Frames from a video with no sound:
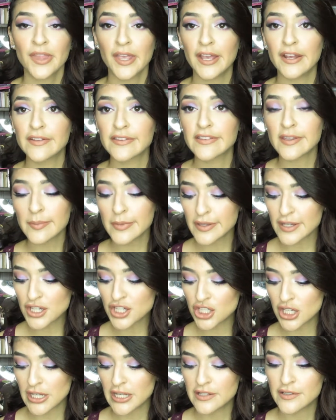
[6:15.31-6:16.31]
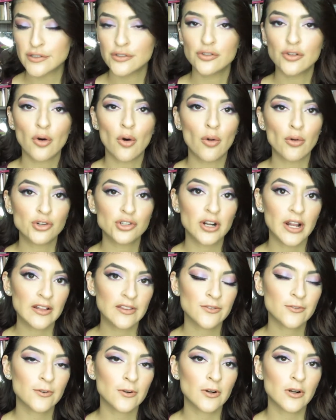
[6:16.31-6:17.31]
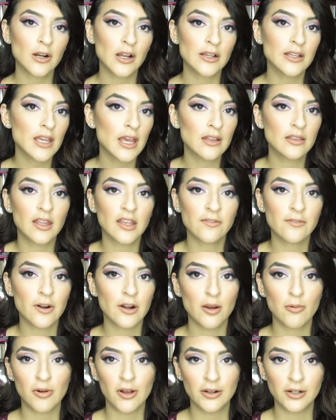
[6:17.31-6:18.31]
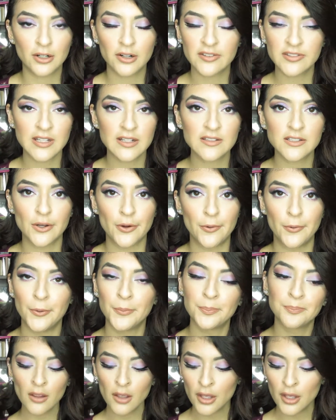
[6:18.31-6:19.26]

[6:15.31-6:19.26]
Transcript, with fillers: and some of these shades don't transfer again like very well on her skin tone.